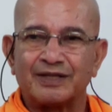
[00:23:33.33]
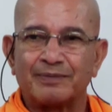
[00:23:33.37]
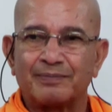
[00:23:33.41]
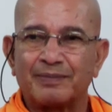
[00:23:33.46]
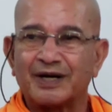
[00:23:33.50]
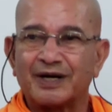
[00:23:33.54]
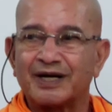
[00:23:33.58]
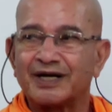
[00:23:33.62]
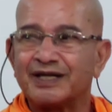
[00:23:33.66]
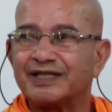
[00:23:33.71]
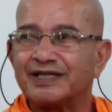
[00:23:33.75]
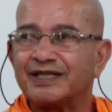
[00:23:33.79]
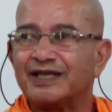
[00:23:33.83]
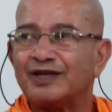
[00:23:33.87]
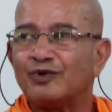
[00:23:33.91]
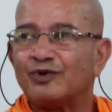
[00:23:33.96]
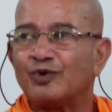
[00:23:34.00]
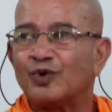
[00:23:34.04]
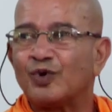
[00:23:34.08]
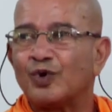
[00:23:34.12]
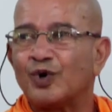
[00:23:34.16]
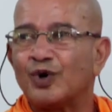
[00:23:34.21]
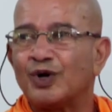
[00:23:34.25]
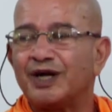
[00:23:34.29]
Prakriti
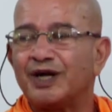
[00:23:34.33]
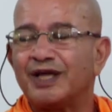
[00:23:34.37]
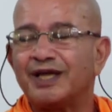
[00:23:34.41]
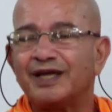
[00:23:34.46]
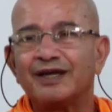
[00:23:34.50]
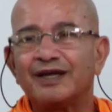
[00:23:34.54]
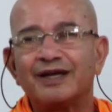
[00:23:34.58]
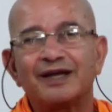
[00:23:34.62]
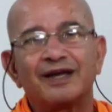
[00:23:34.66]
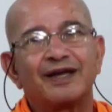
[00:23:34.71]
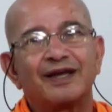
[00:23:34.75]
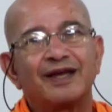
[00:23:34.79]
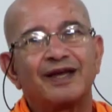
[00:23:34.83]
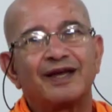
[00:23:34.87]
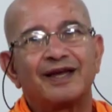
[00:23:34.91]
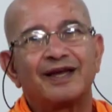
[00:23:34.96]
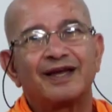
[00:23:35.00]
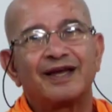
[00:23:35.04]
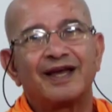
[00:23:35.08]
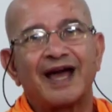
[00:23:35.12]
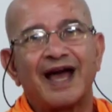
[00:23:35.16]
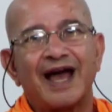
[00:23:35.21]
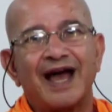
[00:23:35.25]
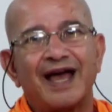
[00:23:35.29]
holding,
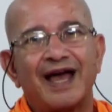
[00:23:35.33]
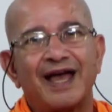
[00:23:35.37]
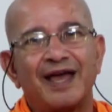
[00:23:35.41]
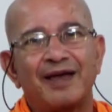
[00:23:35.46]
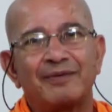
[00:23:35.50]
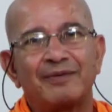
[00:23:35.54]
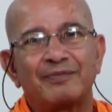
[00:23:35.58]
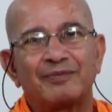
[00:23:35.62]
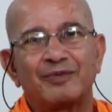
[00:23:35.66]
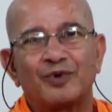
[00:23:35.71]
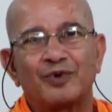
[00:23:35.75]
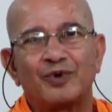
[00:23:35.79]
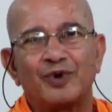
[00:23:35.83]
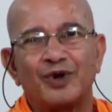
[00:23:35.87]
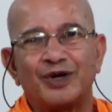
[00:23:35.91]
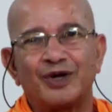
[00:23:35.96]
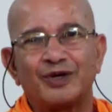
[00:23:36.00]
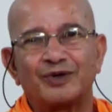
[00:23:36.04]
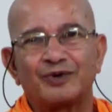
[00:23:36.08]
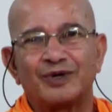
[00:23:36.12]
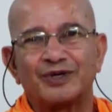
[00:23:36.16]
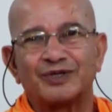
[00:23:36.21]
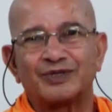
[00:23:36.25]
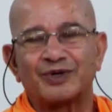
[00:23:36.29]
I am going
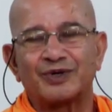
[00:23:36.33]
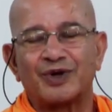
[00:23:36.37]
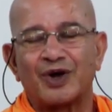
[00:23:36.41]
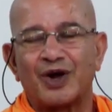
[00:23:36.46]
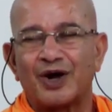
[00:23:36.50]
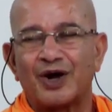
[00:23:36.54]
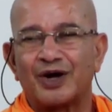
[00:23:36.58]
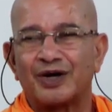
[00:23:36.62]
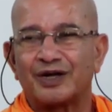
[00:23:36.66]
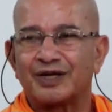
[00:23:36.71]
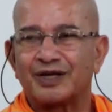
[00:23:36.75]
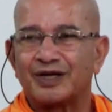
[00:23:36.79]
towards God.